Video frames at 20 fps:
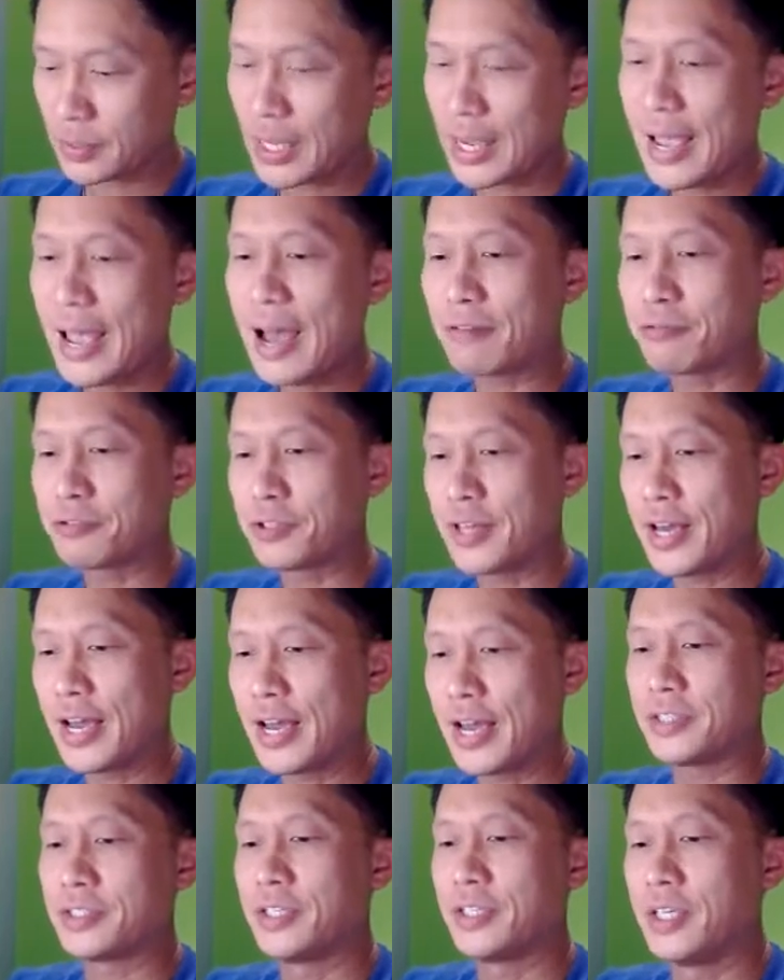After
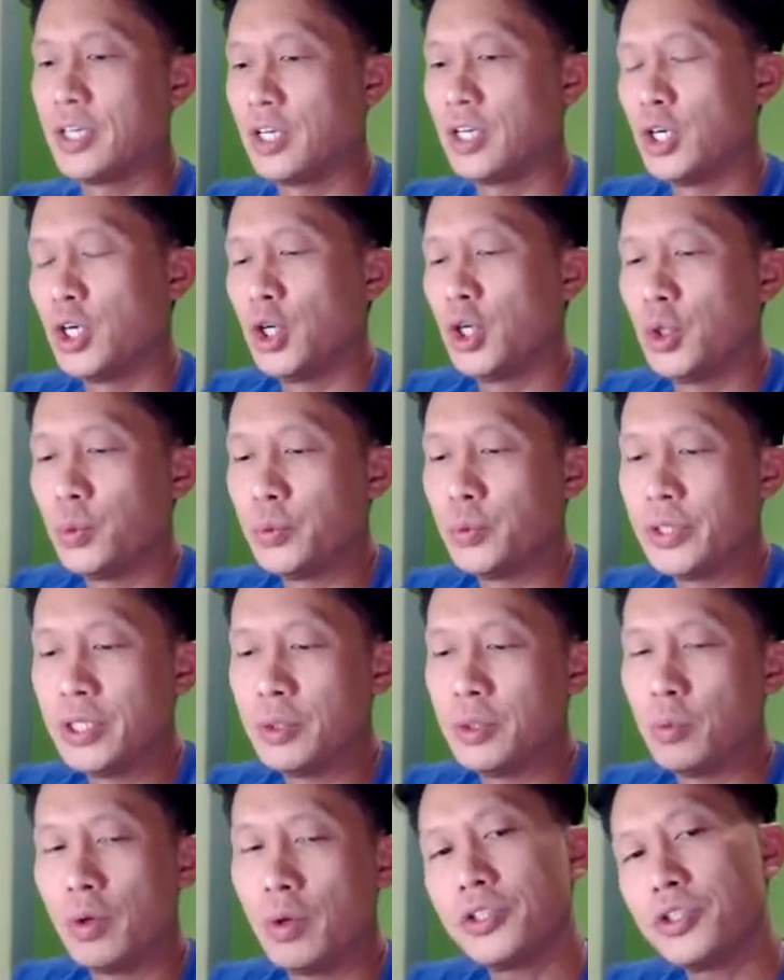that, we
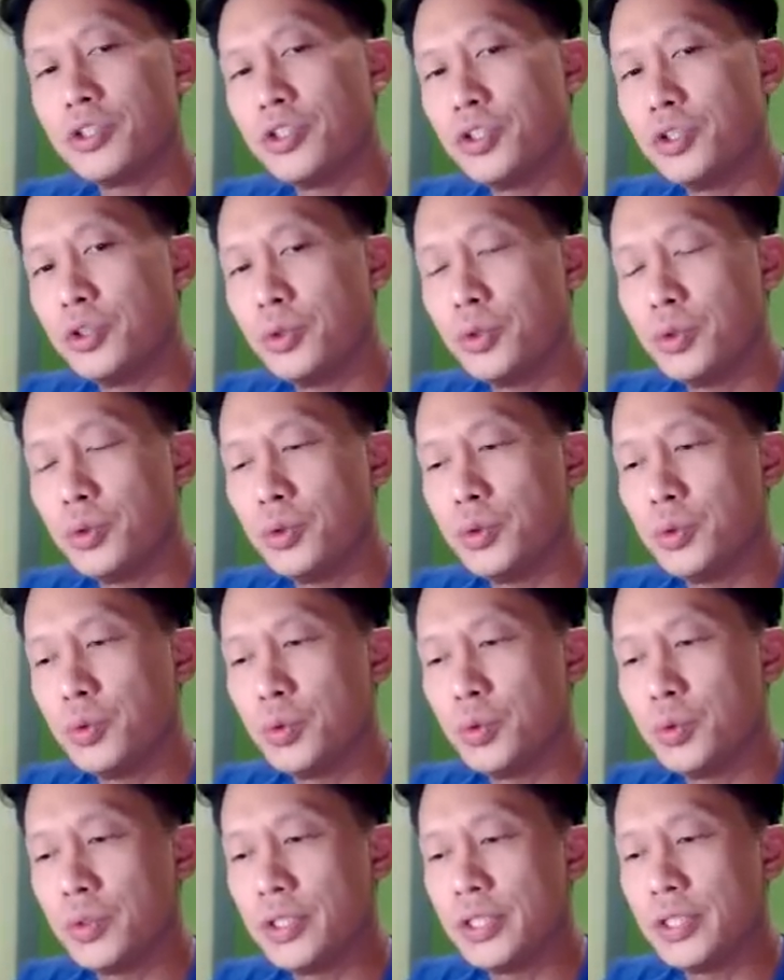want to